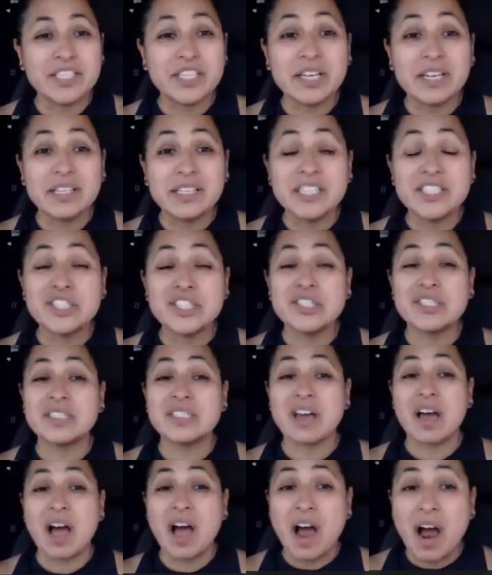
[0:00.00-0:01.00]
pledging
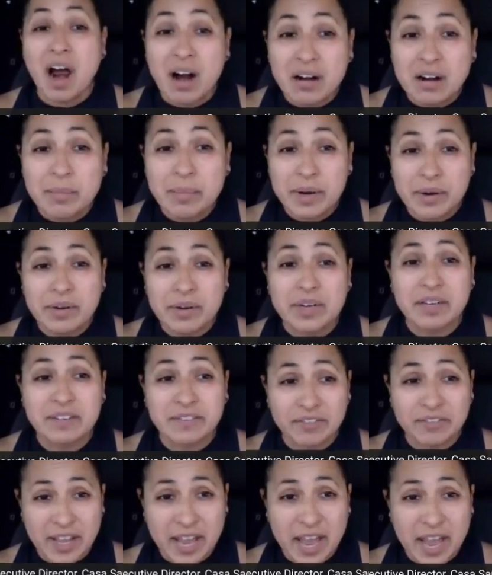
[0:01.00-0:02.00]
allegiance to our
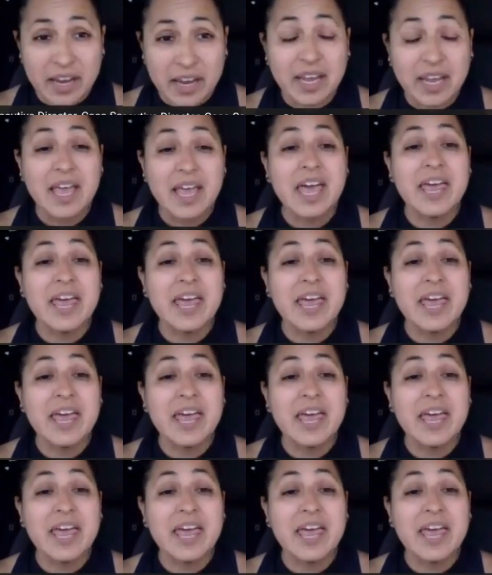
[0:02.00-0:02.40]
American flag.